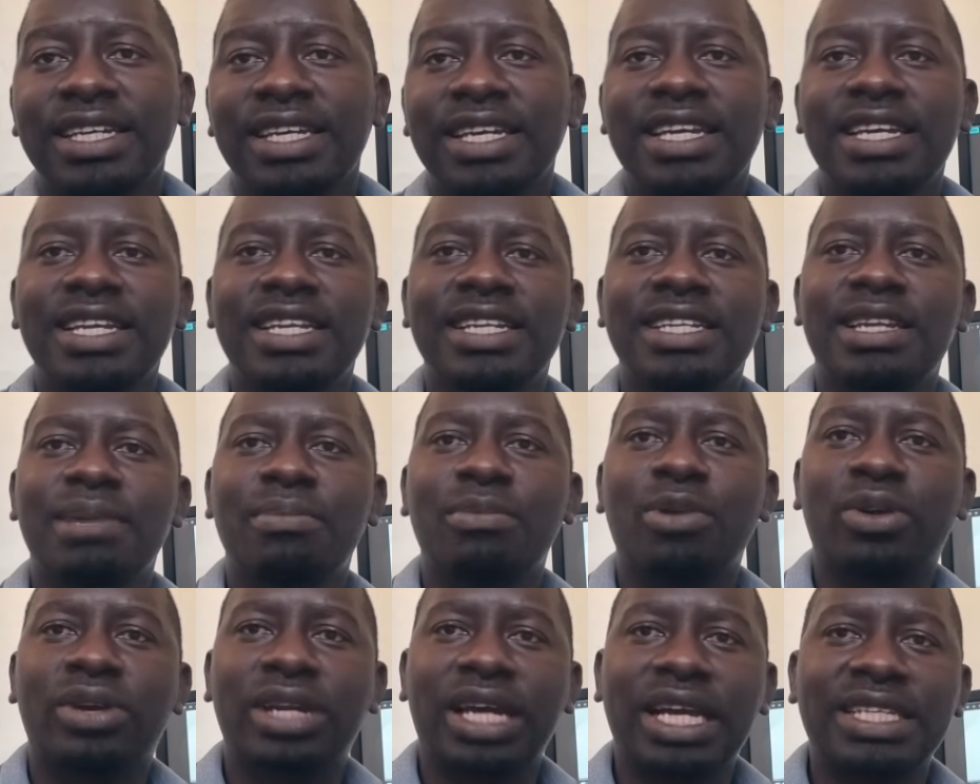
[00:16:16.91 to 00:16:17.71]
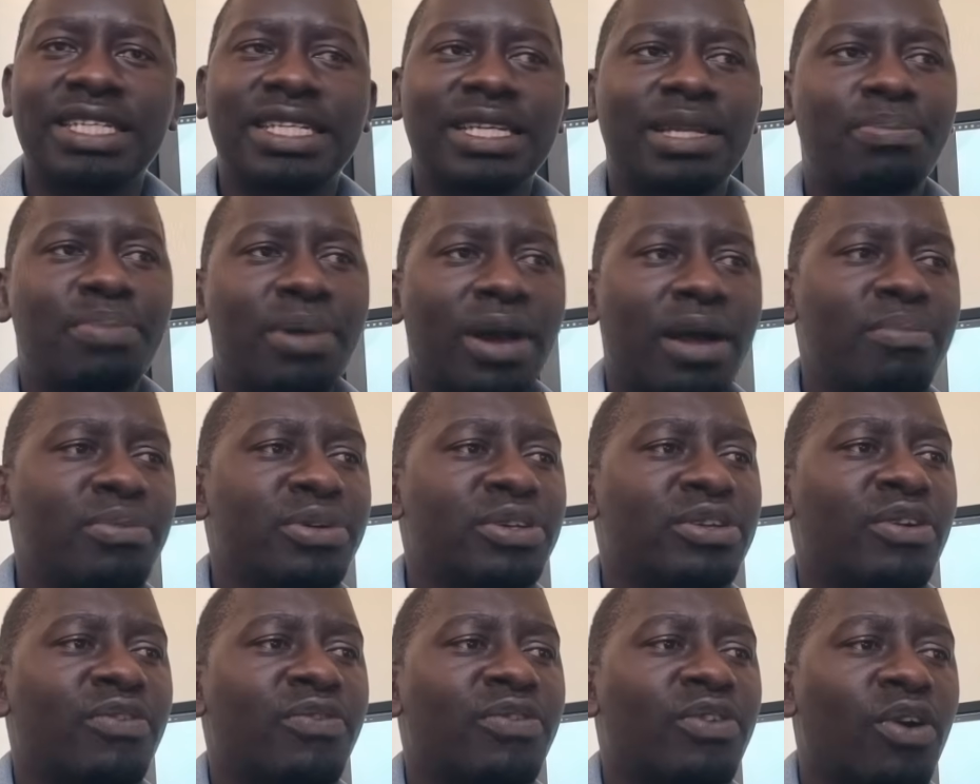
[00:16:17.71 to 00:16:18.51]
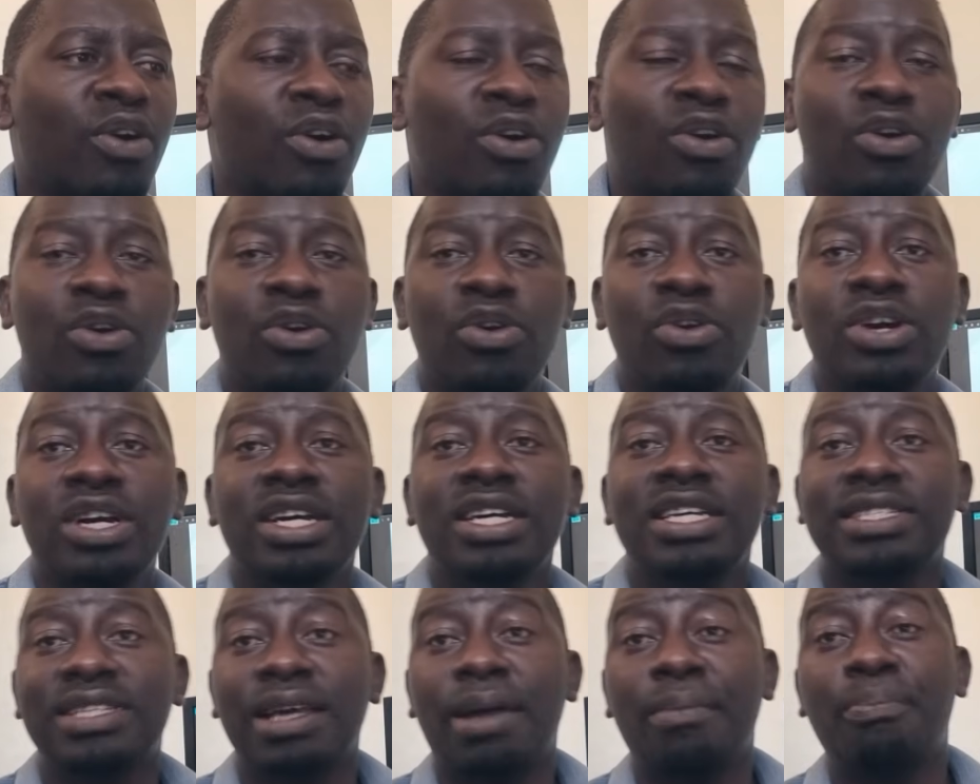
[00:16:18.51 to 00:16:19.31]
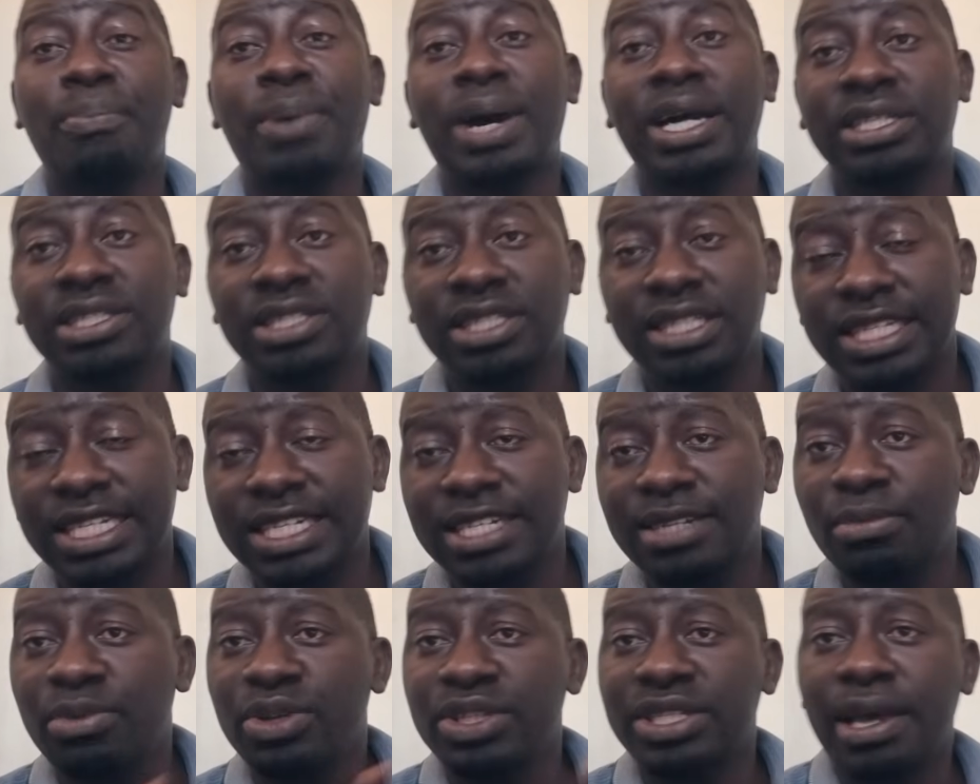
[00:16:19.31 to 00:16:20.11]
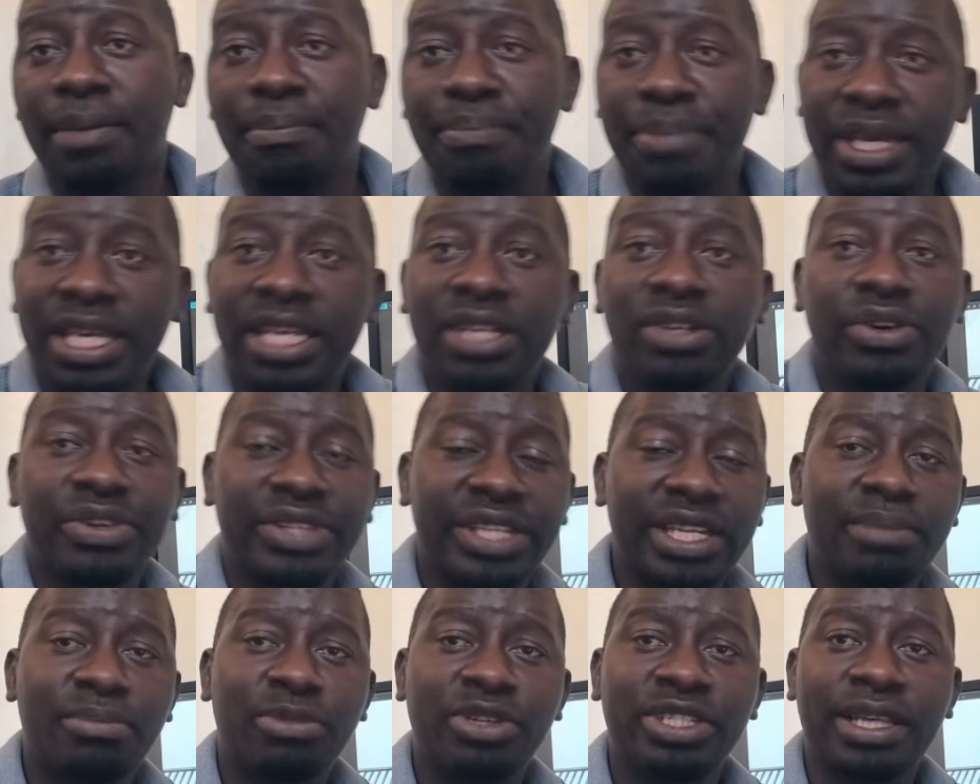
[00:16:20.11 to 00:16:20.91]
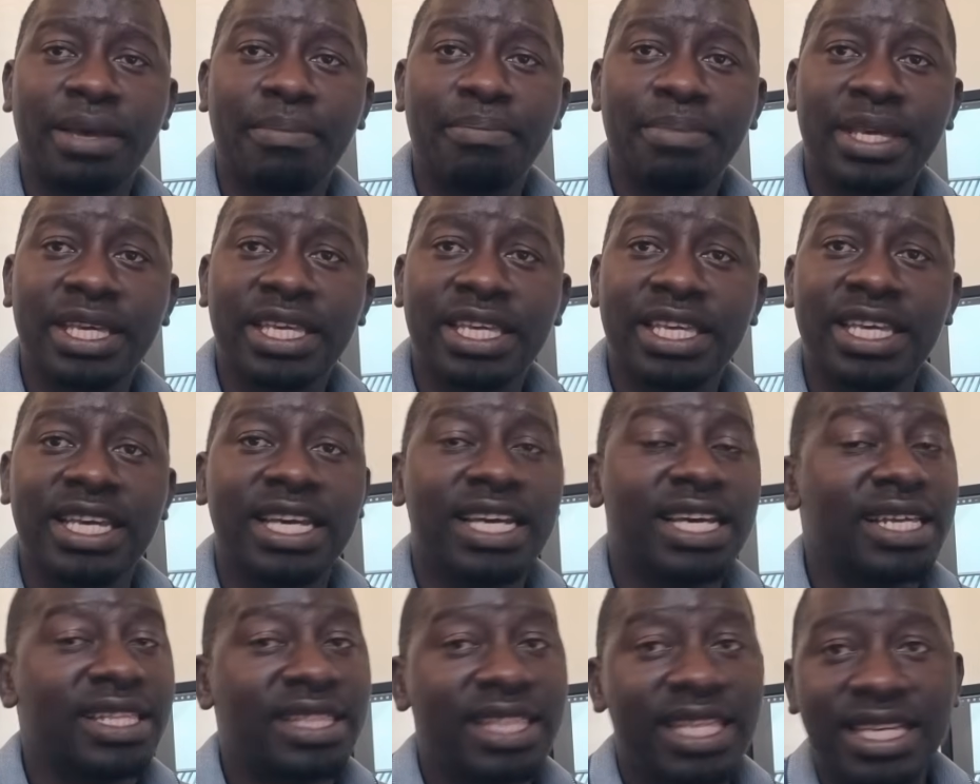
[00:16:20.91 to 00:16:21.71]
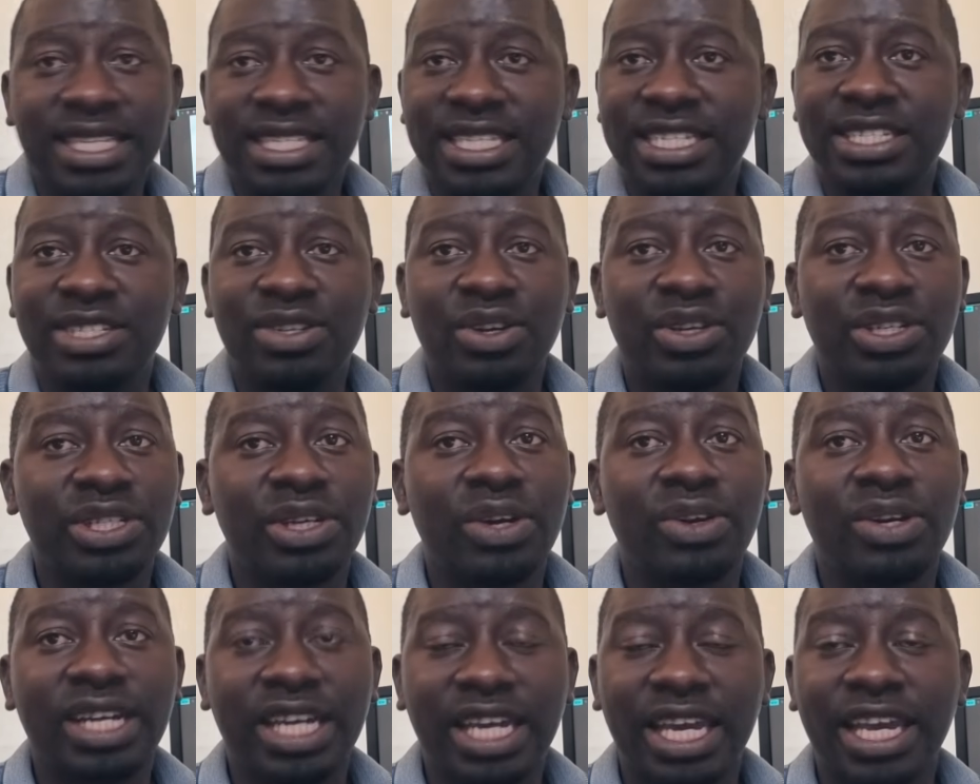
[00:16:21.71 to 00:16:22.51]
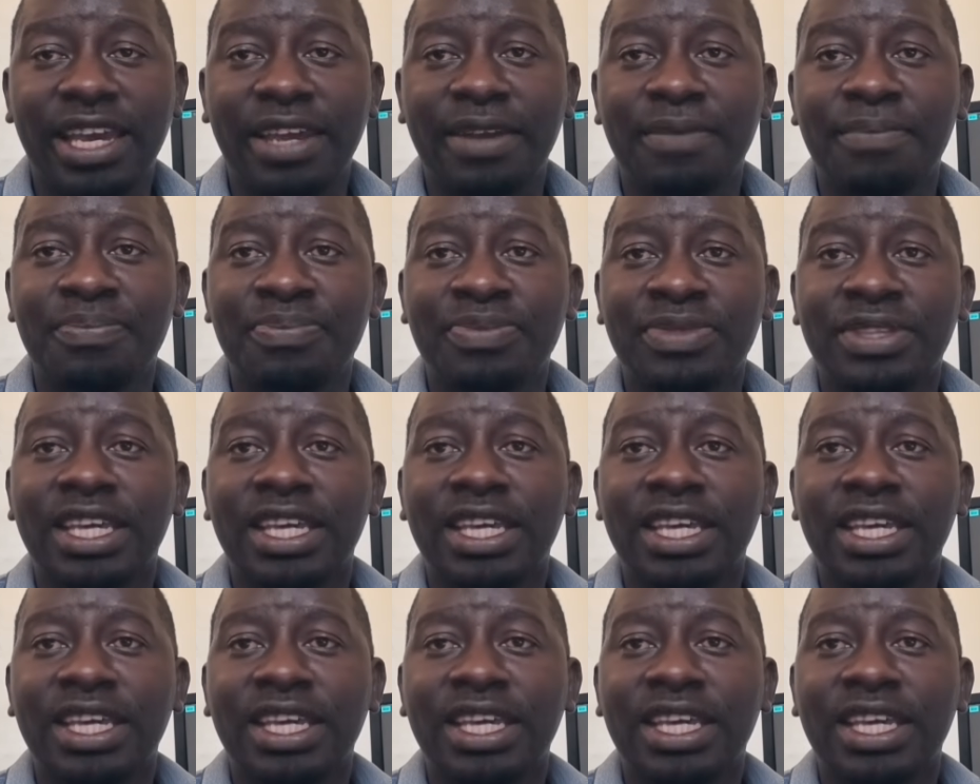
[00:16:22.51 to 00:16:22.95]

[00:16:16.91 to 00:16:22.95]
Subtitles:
in Democratic Republic of Congo, some parts in Mozambique, northern Mozambique, things is not okay.